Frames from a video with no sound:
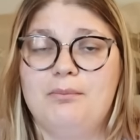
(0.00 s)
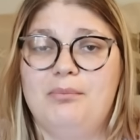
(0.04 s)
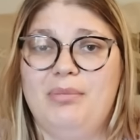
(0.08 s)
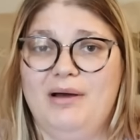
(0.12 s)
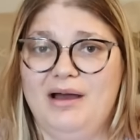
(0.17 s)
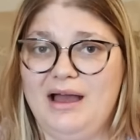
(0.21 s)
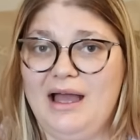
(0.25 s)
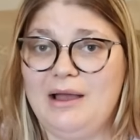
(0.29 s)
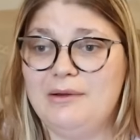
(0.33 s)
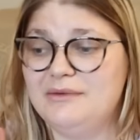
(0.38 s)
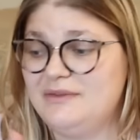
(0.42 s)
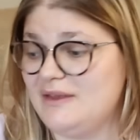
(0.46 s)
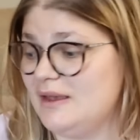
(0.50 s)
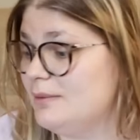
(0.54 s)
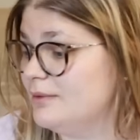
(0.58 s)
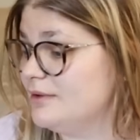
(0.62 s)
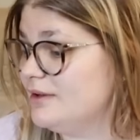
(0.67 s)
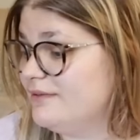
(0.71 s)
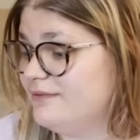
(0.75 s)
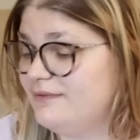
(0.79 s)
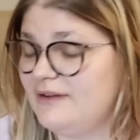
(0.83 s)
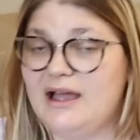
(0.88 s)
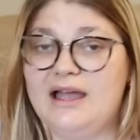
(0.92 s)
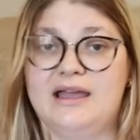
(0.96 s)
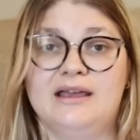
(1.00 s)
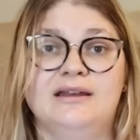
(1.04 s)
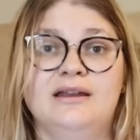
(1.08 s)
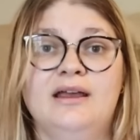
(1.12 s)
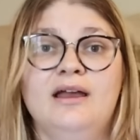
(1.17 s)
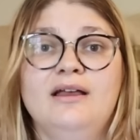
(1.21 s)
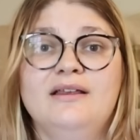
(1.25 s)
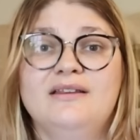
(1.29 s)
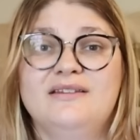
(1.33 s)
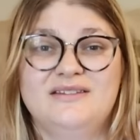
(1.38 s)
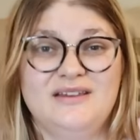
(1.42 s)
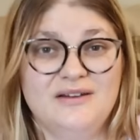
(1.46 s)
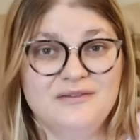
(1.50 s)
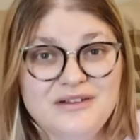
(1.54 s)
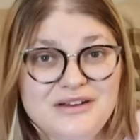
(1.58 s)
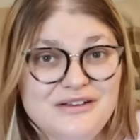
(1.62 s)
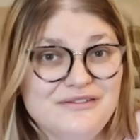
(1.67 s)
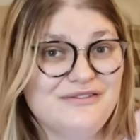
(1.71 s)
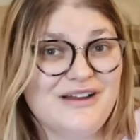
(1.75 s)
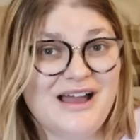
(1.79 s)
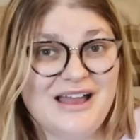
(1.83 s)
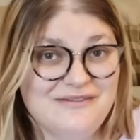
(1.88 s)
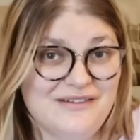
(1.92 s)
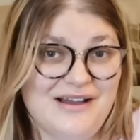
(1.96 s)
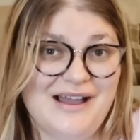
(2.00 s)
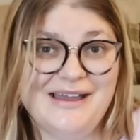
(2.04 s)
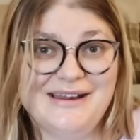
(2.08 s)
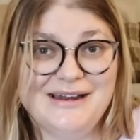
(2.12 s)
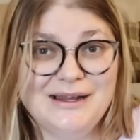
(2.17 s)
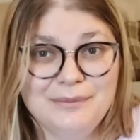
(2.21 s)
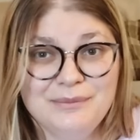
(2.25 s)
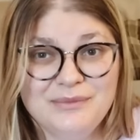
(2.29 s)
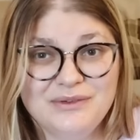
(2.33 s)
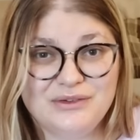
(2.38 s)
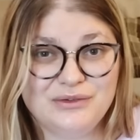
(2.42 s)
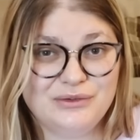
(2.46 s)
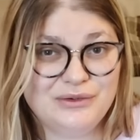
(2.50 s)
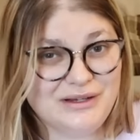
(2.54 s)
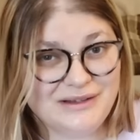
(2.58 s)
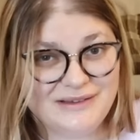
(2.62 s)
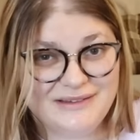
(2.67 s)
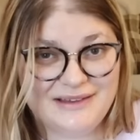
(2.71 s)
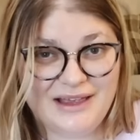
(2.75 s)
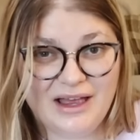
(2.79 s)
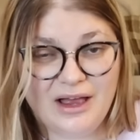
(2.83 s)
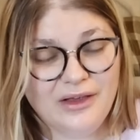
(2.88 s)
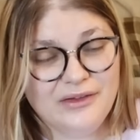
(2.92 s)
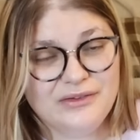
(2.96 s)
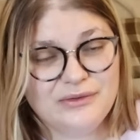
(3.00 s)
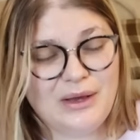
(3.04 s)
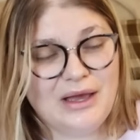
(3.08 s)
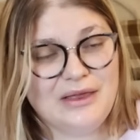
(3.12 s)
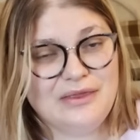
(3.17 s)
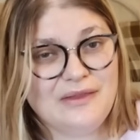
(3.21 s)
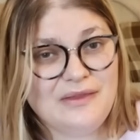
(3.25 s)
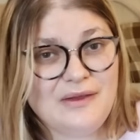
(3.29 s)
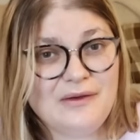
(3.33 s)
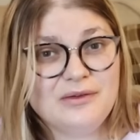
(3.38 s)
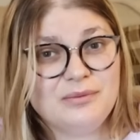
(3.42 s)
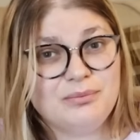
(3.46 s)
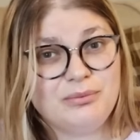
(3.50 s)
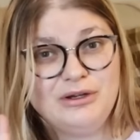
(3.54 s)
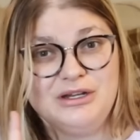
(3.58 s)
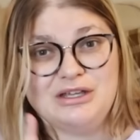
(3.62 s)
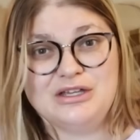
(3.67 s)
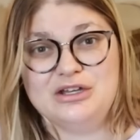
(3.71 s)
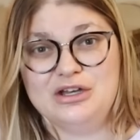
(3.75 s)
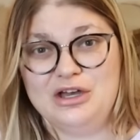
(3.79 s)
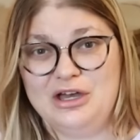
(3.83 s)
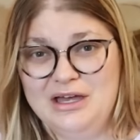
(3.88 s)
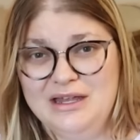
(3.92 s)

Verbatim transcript: but I was able to find 75 items to resell, so I thought that was pretty good.